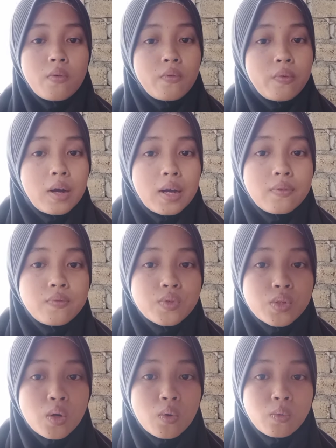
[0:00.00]
5.
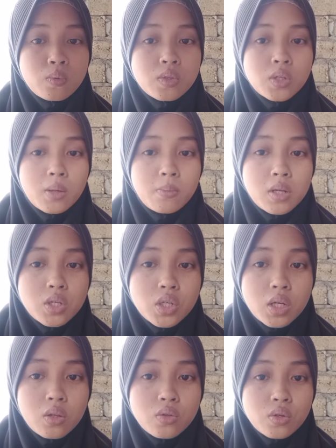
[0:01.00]
Throw
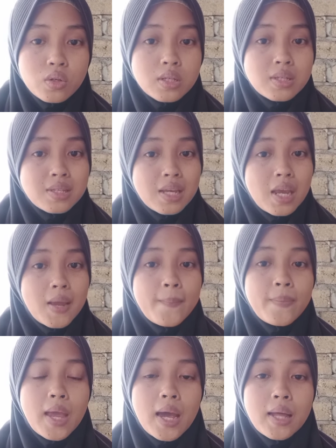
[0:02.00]
garbage into the sea
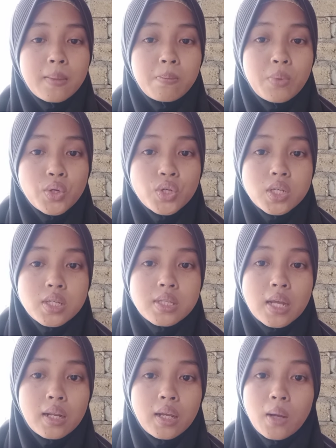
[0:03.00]
and beaches
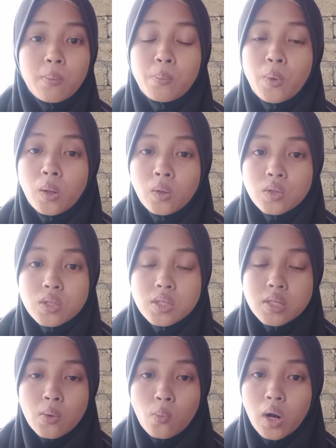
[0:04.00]
that can pollute
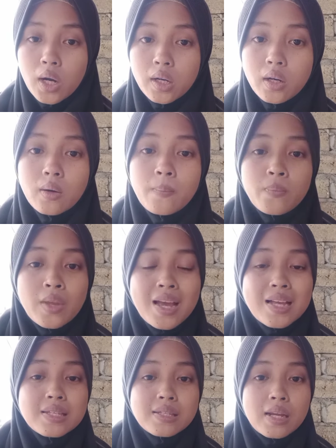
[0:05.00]
seawater.
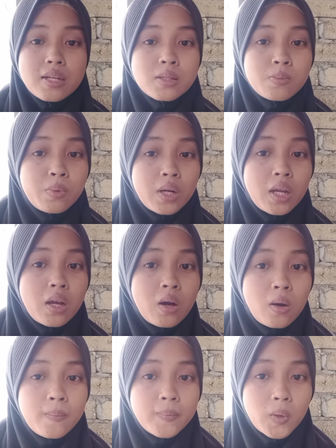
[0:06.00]
6. Bring
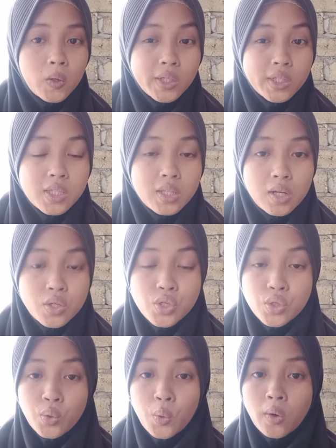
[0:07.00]
home or
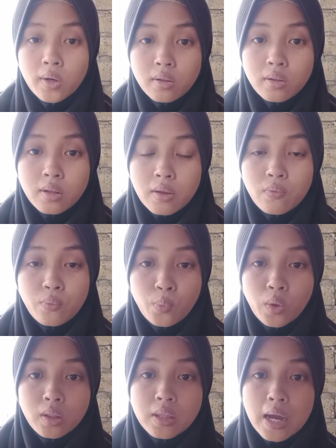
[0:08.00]
touch coral reef
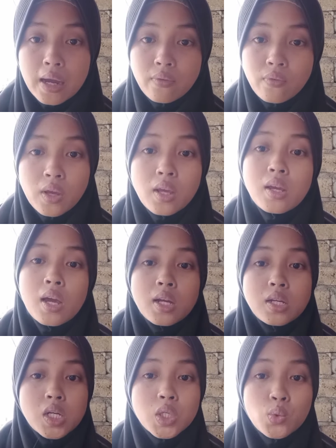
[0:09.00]
while diving.
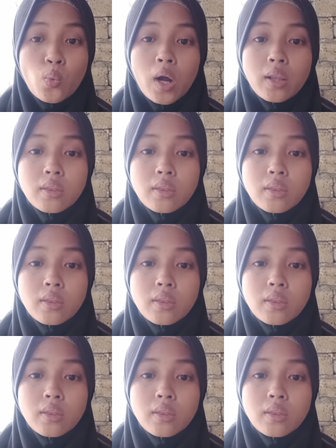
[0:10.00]
Just one